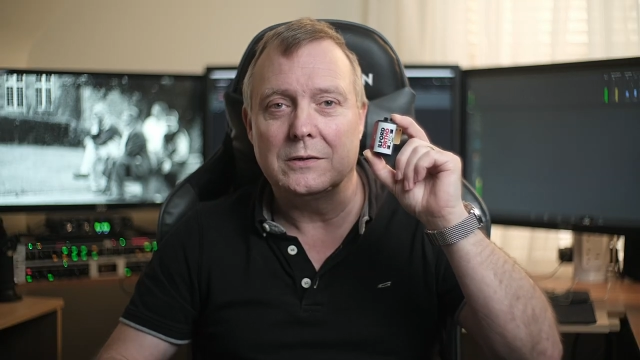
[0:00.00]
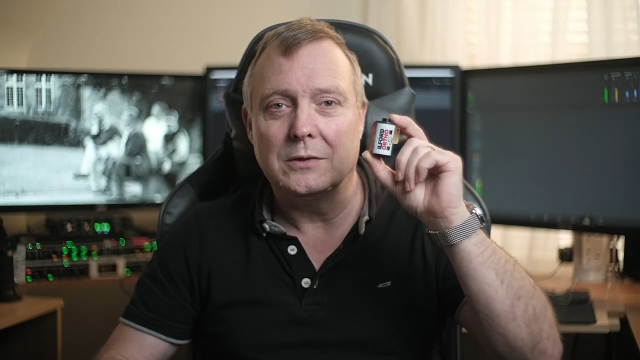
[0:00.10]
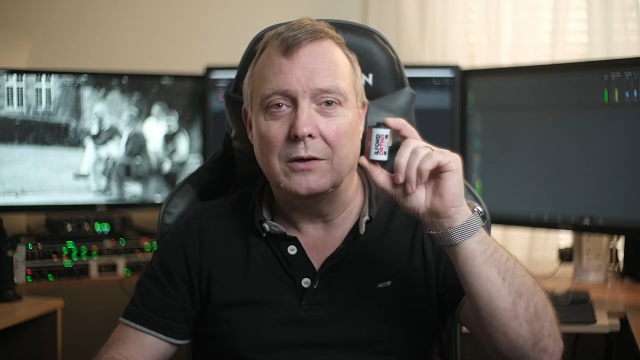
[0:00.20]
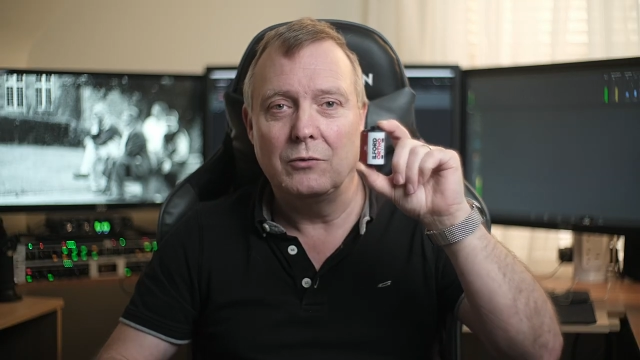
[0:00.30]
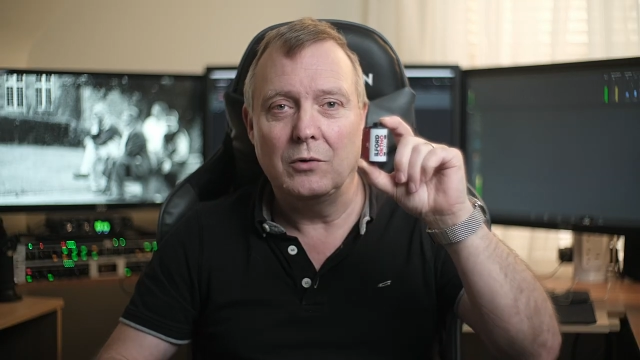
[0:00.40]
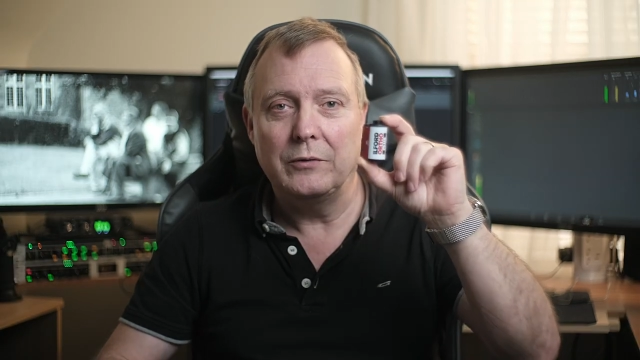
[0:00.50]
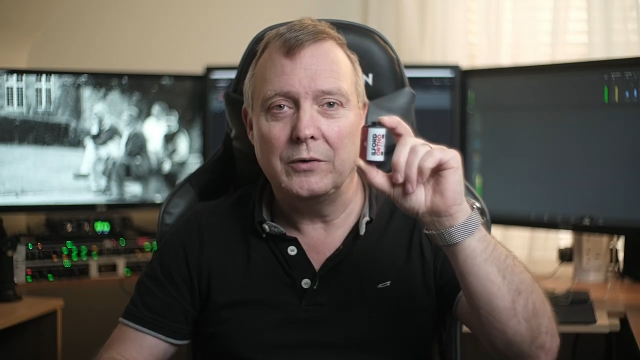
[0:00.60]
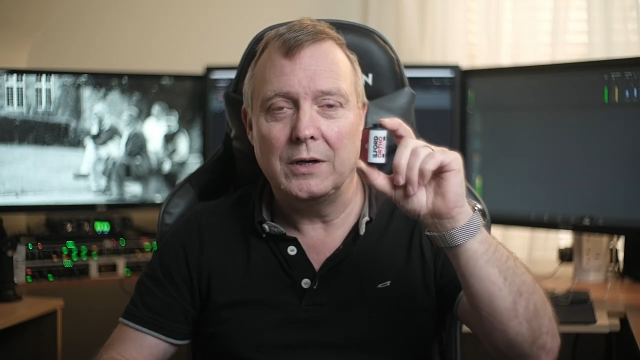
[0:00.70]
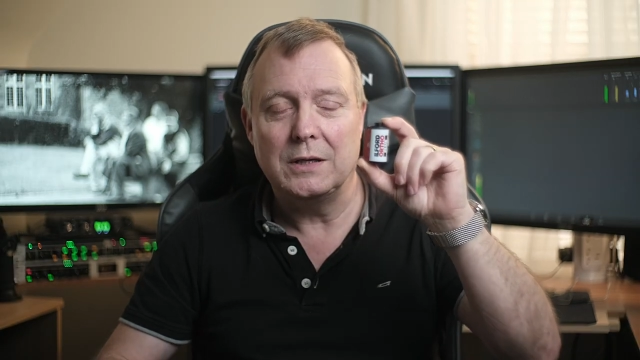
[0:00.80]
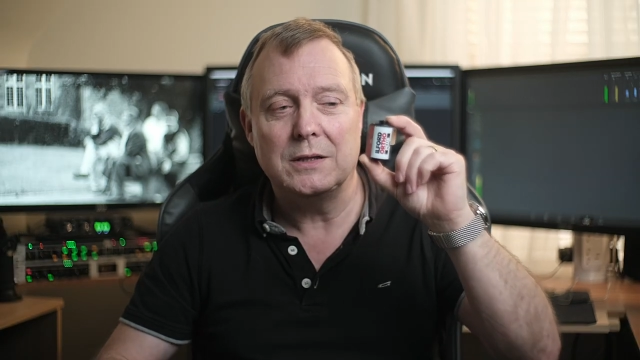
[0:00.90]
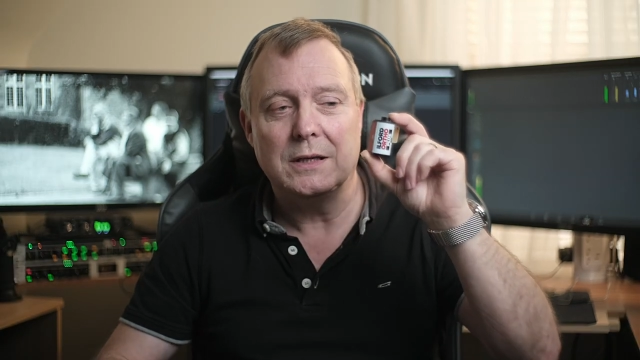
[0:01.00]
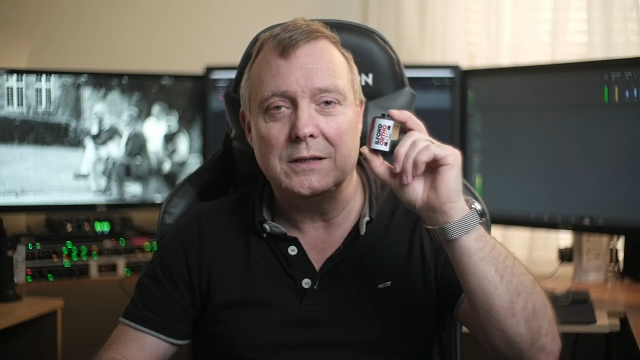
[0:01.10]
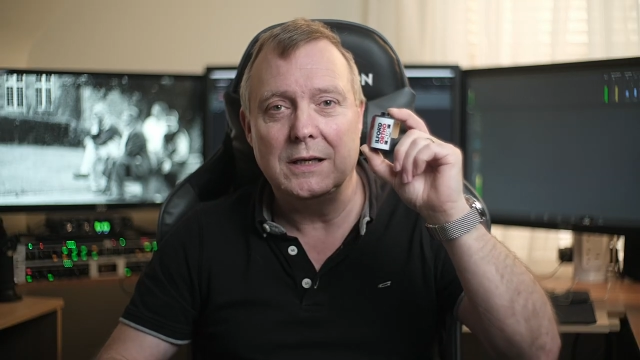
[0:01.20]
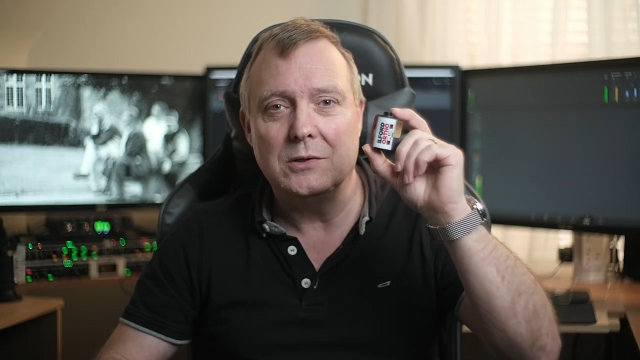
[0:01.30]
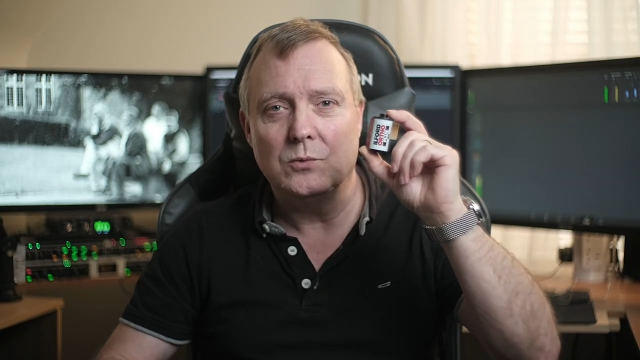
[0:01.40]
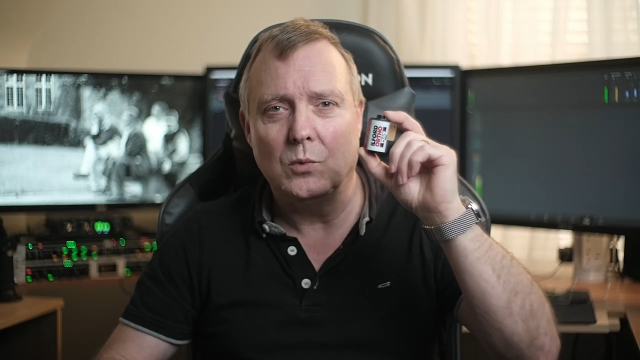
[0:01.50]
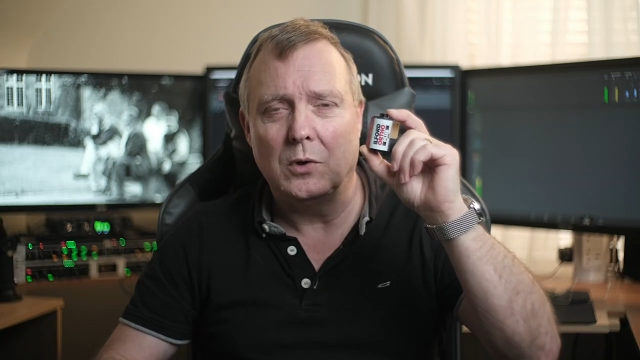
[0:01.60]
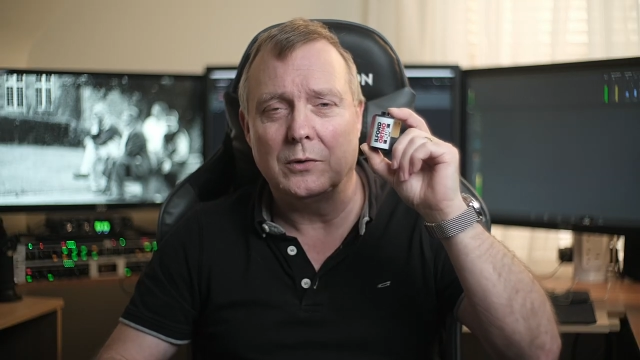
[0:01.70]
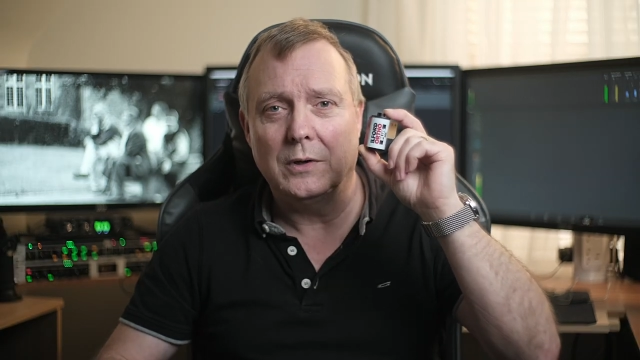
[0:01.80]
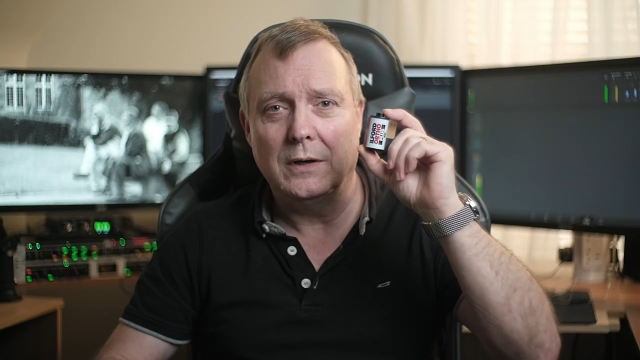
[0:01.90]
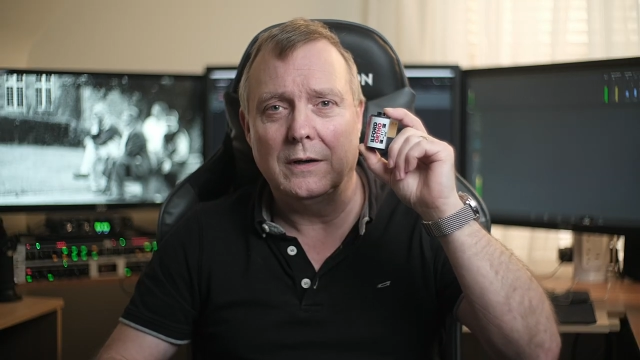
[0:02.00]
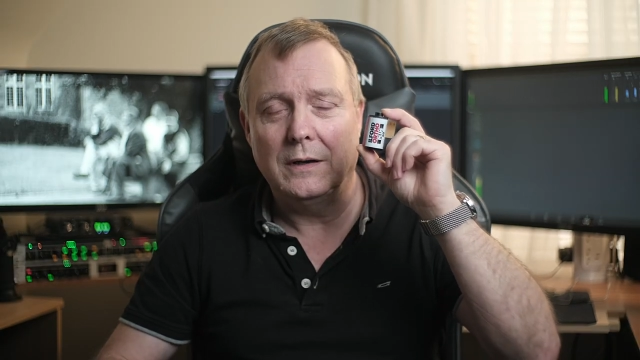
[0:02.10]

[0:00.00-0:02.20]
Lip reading: So a roll of 36, each one